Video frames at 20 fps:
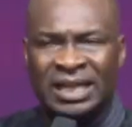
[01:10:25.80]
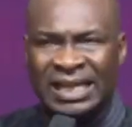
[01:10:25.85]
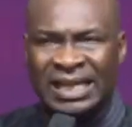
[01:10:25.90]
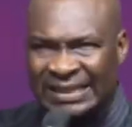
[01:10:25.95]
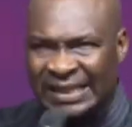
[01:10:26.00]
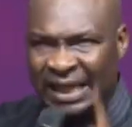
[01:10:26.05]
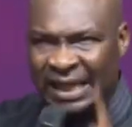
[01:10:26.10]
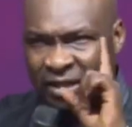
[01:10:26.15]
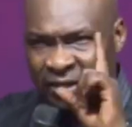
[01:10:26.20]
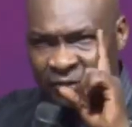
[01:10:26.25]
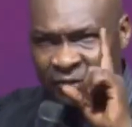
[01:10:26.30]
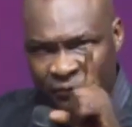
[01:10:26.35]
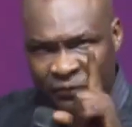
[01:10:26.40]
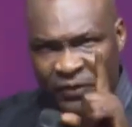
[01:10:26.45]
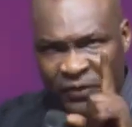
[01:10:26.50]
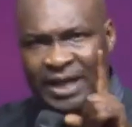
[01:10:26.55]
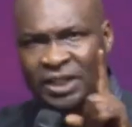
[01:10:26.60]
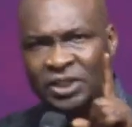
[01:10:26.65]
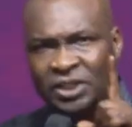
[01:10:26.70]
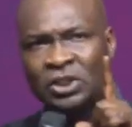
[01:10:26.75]
is a
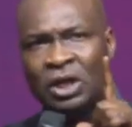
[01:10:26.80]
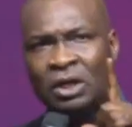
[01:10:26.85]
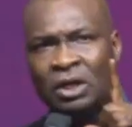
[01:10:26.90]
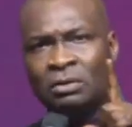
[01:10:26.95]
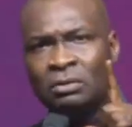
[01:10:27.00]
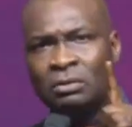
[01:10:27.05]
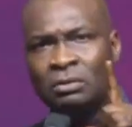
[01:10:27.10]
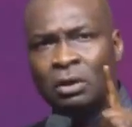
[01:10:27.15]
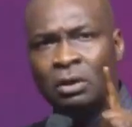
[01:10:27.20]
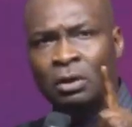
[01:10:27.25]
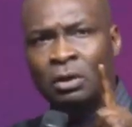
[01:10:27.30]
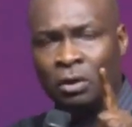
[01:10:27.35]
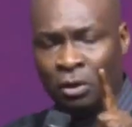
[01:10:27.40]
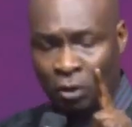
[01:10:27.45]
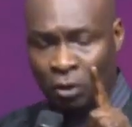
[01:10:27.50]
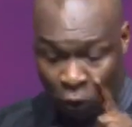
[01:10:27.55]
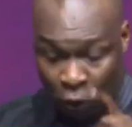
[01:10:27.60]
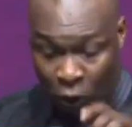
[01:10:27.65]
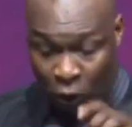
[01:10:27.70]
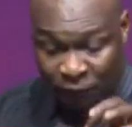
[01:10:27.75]
reflection
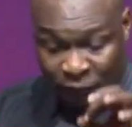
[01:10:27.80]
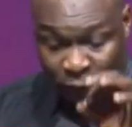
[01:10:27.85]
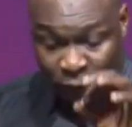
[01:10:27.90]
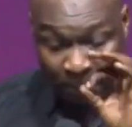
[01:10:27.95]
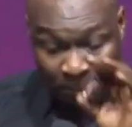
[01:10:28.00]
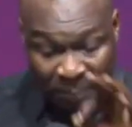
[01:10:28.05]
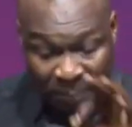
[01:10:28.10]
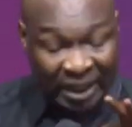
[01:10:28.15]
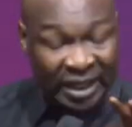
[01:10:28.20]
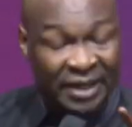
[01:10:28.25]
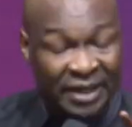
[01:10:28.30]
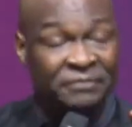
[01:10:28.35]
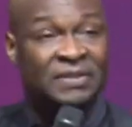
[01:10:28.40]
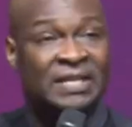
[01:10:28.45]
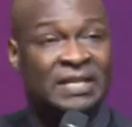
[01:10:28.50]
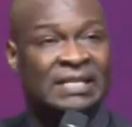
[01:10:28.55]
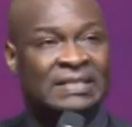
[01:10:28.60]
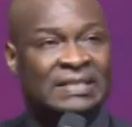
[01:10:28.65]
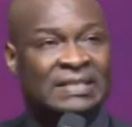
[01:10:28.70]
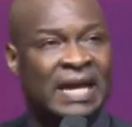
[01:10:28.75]
of your belief
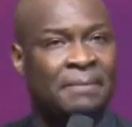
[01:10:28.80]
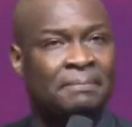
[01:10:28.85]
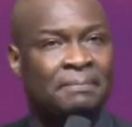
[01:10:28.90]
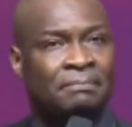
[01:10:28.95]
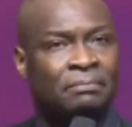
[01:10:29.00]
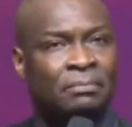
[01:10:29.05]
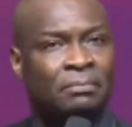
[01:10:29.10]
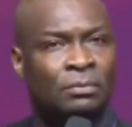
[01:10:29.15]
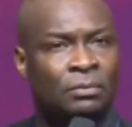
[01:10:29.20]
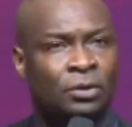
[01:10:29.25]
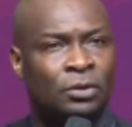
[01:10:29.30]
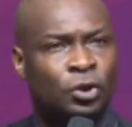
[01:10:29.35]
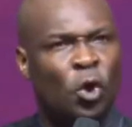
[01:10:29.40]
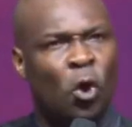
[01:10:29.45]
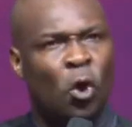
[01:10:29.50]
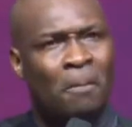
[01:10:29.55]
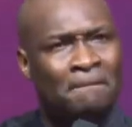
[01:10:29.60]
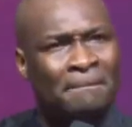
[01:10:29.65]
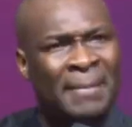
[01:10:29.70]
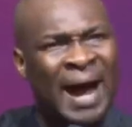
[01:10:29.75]
system,
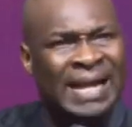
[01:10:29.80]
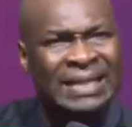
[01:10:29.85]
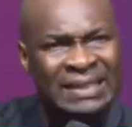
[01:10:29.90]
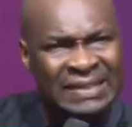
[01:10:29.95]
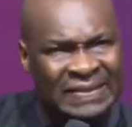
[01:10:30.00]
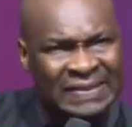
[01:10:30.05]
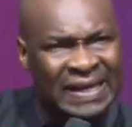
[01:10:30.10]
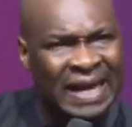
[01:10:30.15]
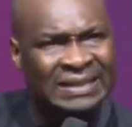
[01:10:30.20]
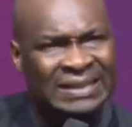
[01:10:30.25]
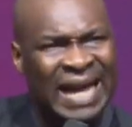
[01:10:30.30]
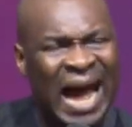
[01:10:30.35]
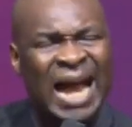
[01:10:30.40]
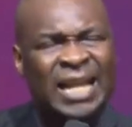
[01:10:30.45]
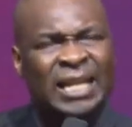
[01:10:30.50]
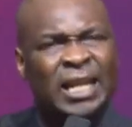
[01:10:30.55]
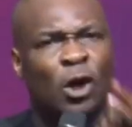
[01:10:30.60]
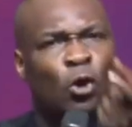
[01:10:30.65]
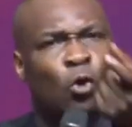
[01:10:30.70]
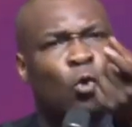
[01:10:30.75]
your mindset,
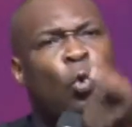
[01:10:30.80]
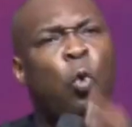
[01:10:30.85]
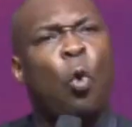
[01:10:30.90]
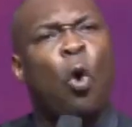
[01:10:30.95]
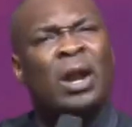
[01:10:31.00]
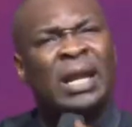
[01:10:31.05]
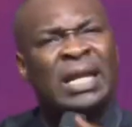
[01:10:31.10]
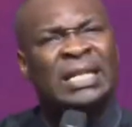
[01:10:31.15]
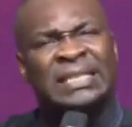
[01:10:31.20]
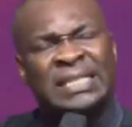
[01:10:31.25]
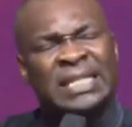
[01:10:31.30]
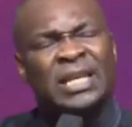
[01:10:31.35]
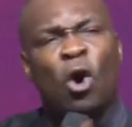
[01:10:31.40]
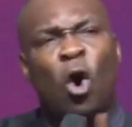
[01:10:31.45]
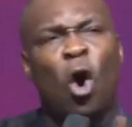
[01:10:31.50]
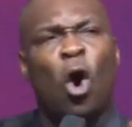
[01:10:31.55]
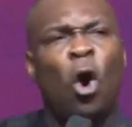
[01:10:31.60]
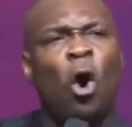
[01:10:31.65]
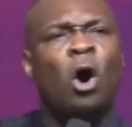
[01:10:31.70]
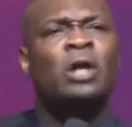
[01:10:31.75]
and the quality
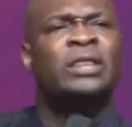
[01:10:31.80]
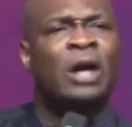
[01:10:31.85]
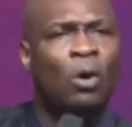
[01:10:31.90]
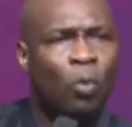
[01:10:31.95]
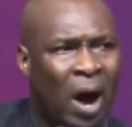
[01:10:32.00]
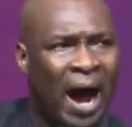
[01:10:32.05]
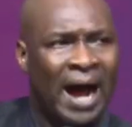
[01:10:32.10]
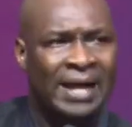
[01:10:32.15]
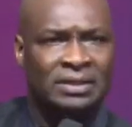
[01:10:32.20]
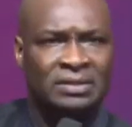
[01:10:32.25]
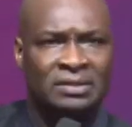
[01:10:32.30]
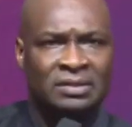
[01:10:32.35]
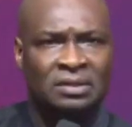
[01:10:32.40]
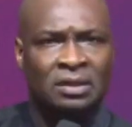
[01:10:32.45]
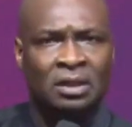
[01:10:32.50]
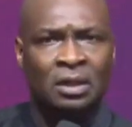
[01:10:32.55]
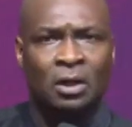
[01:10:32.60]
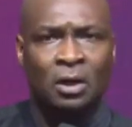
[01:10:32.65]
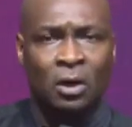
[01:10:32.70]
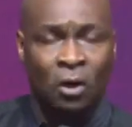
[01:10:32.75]
or
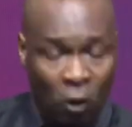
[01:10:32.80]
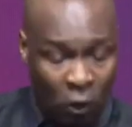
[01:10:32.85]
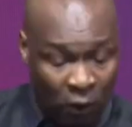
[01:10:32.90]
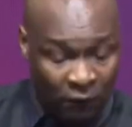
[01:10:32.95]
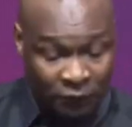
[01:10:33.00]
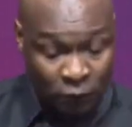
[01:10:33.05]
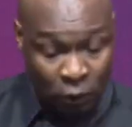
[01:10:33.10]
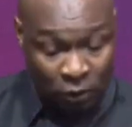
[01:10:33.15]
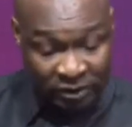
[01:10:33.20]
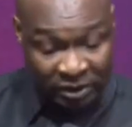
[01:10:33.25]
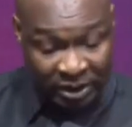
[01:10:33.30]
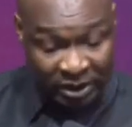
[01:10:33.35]
otherwise of your